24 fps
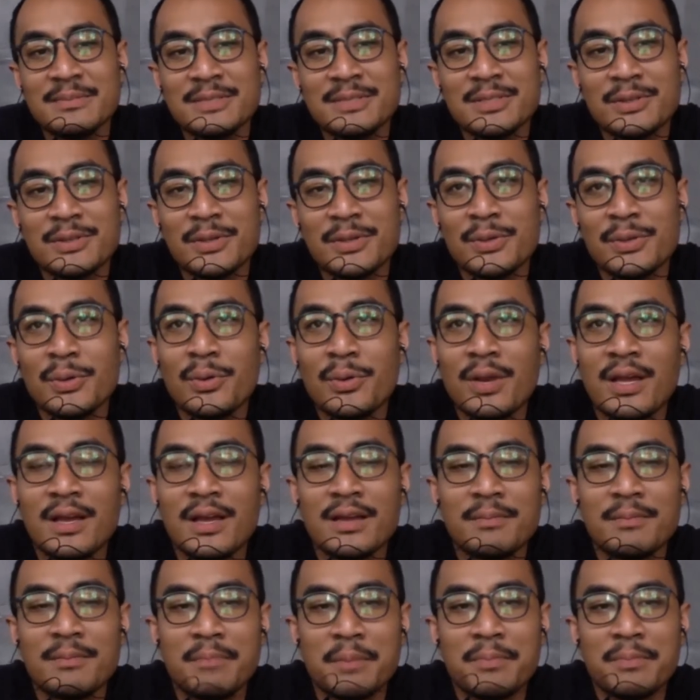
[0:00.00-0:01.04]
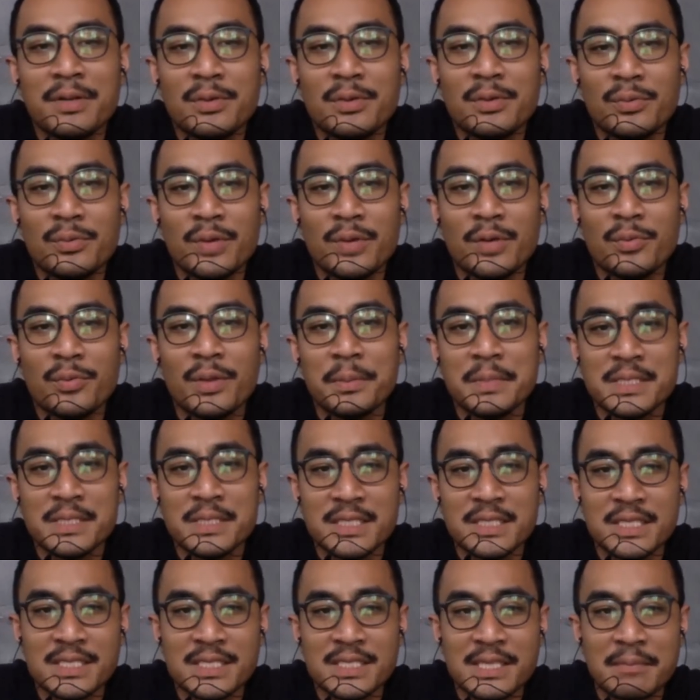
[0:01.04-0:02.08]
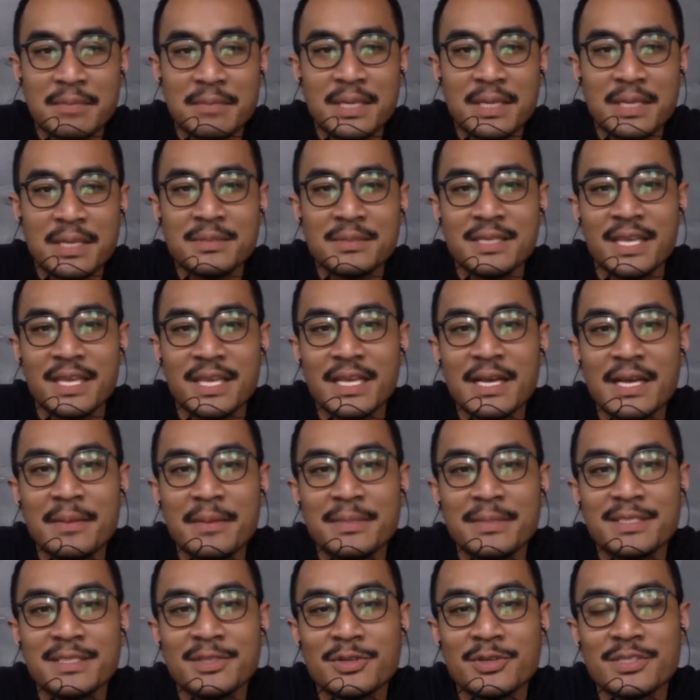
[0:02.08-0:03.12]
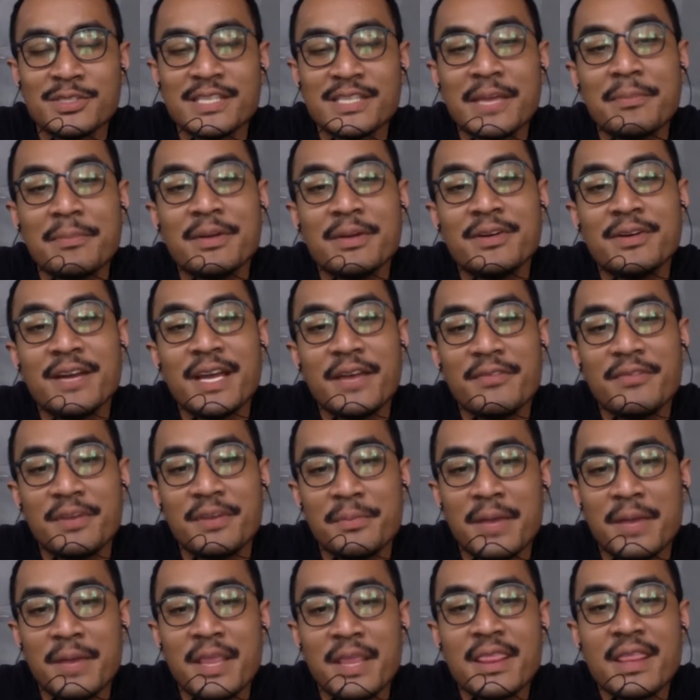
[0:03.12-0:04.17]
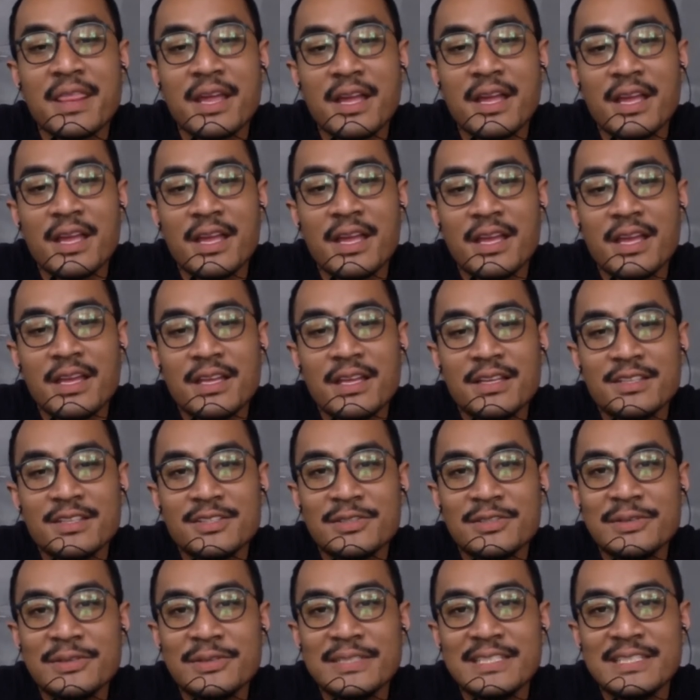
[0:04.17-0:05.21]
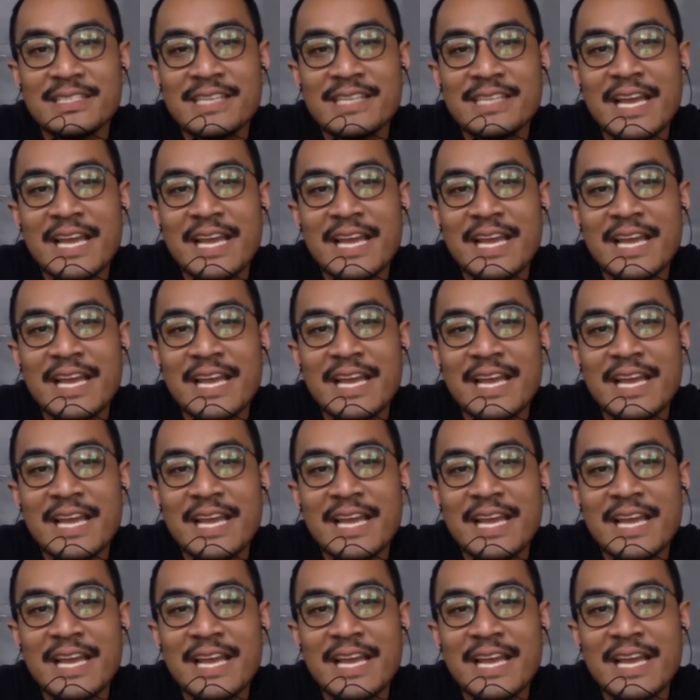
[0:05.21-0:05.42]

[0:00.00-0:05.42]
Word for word: So you know lah, people who are doing business sometimes the income is not stable, right? Every month, so it's just like